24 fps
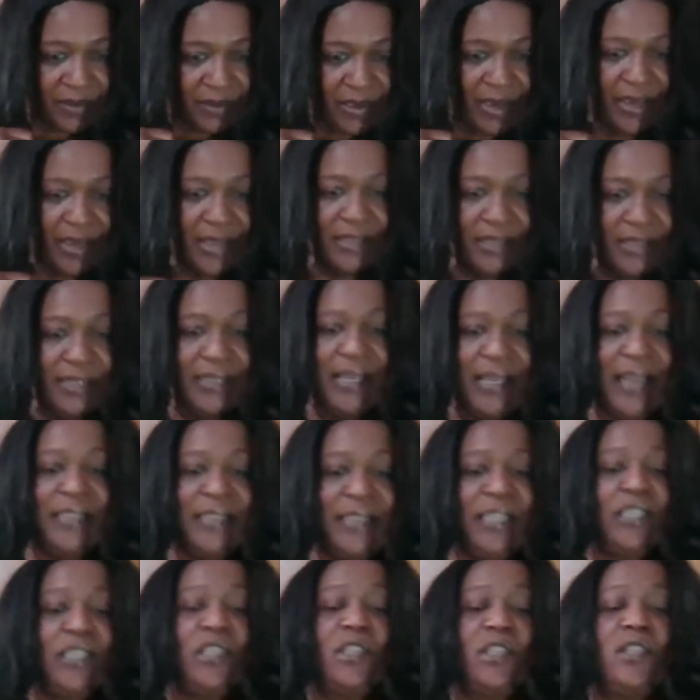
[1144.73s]
It says
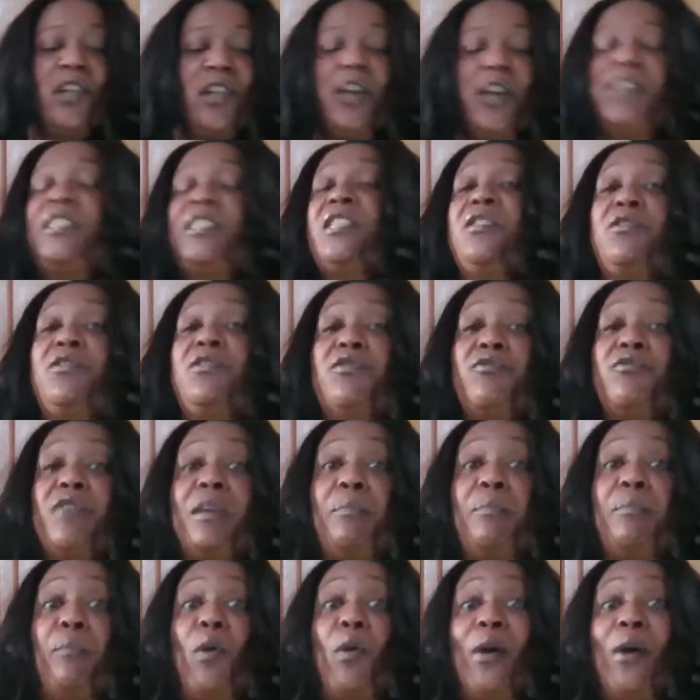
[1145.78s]
it's
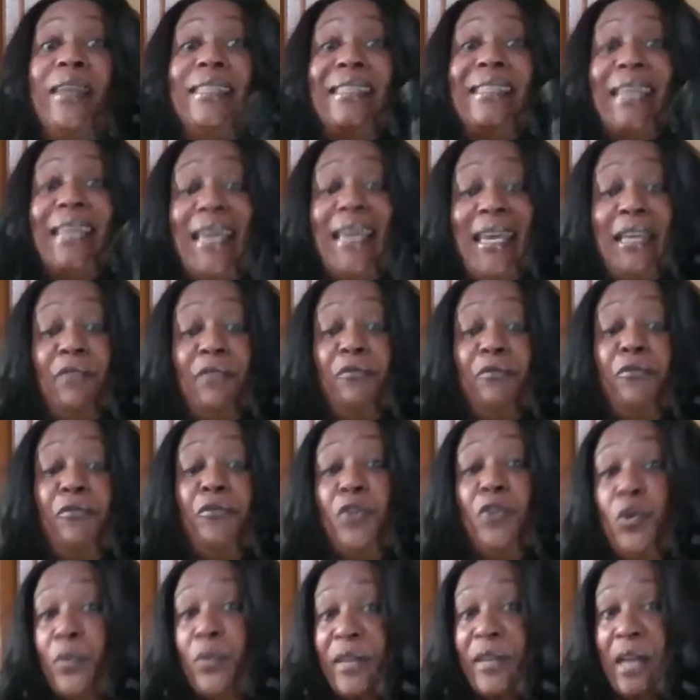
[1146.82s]
33.8
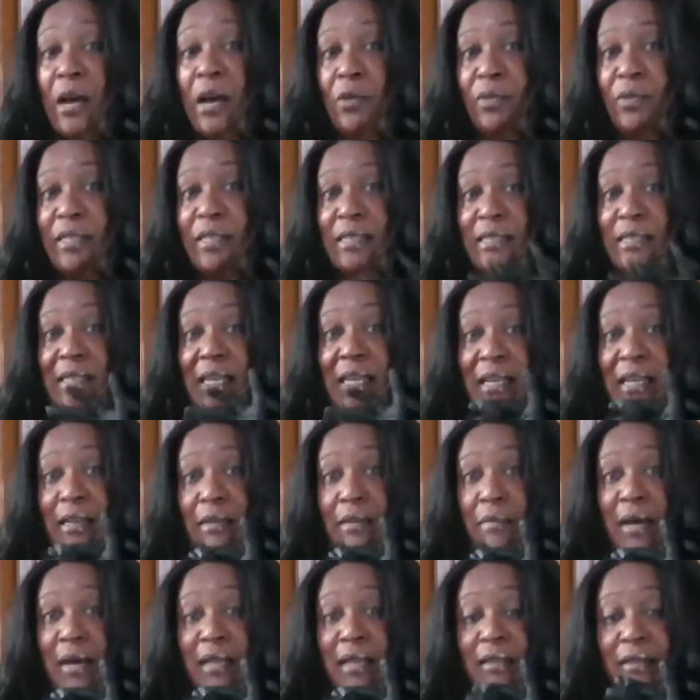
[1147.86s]
fluid ounces in the
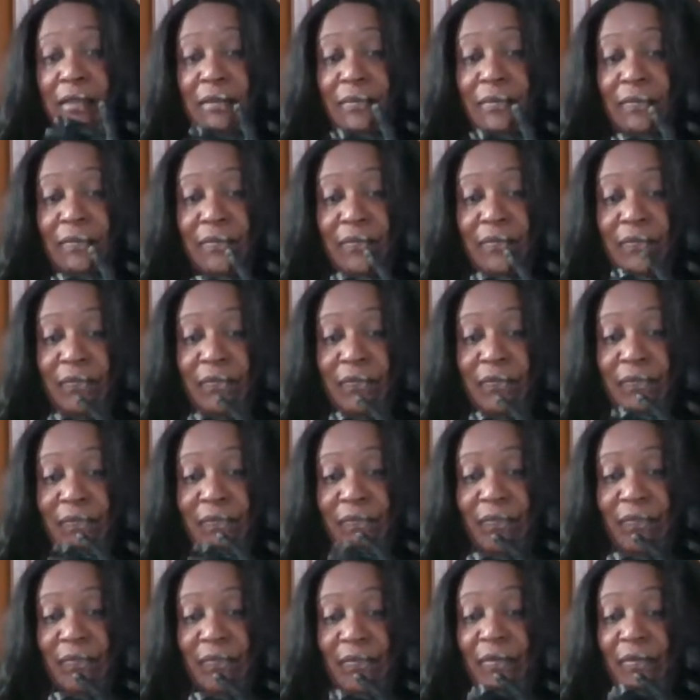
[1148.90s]
bottle.
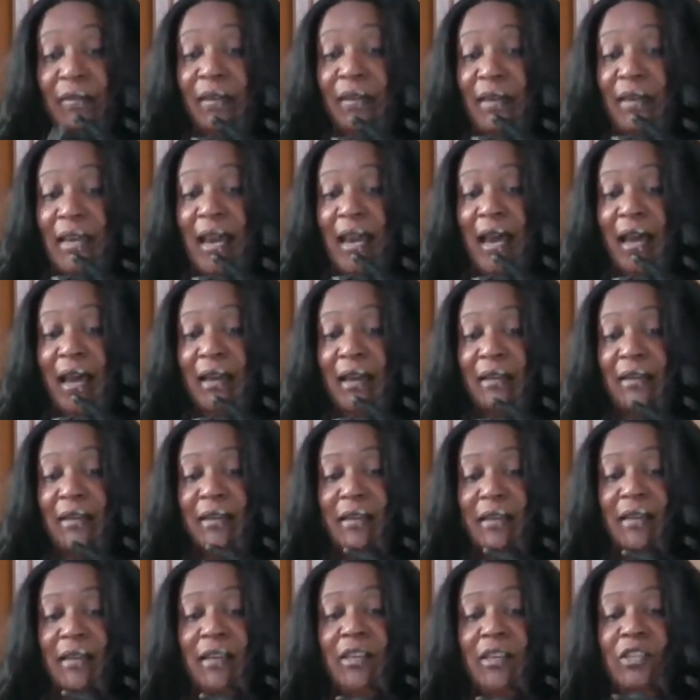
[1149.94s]
Yeah.
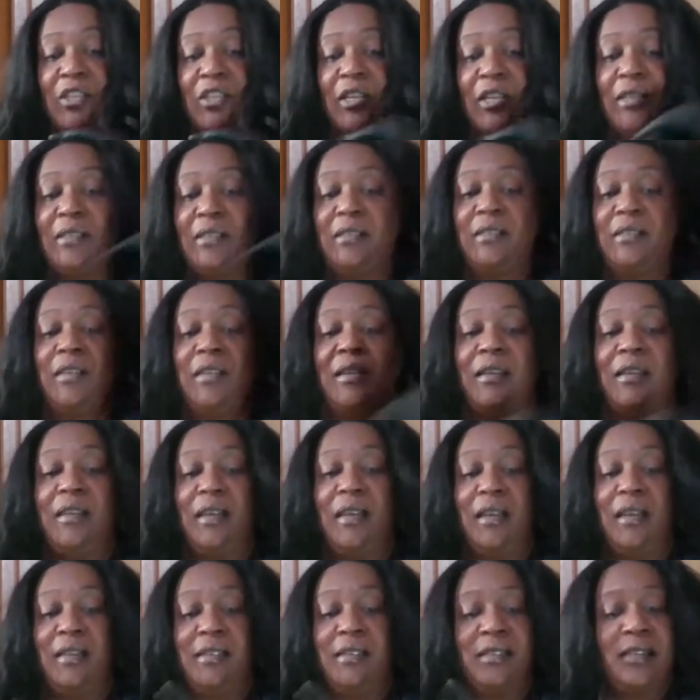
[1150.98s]
So
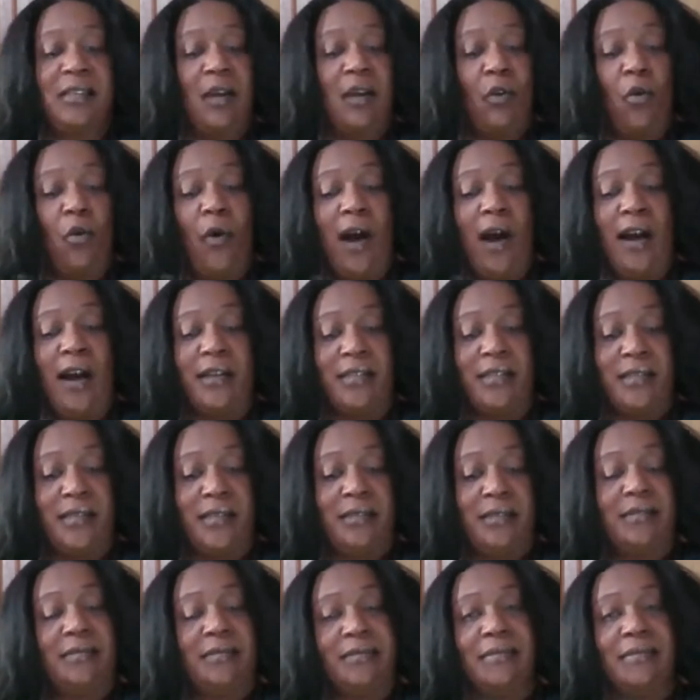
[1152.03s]
it's a quart.